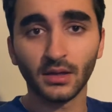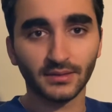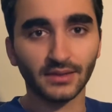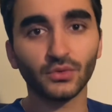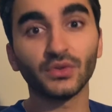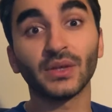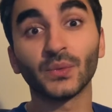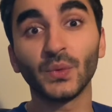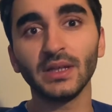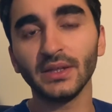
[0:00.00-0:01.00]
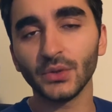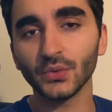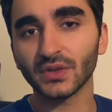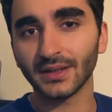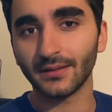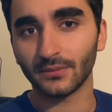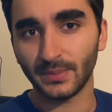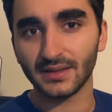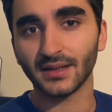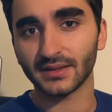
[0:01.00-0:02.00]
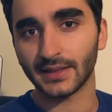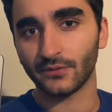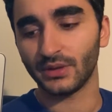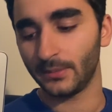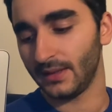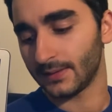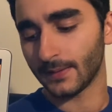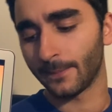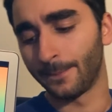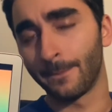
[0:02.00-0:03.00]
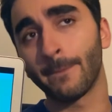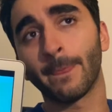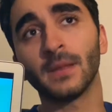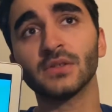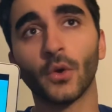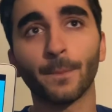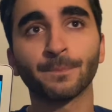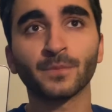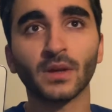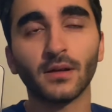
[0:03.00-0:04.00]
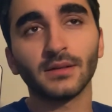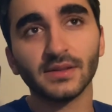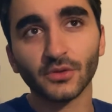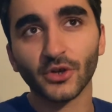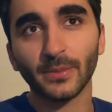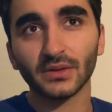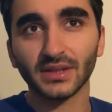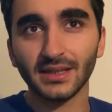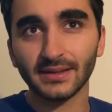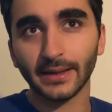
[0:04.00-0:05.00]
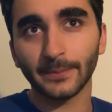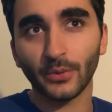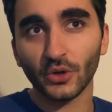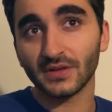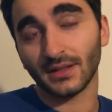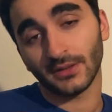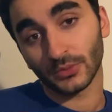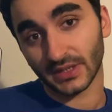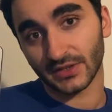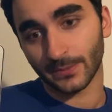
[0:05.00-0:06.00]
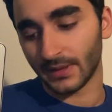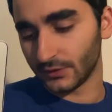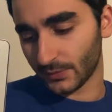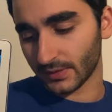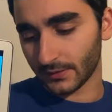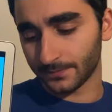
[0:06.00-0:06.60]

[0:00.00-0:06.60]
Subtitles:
that you can really use to be successful in a meeting. So let's talk about key selling points and objection management.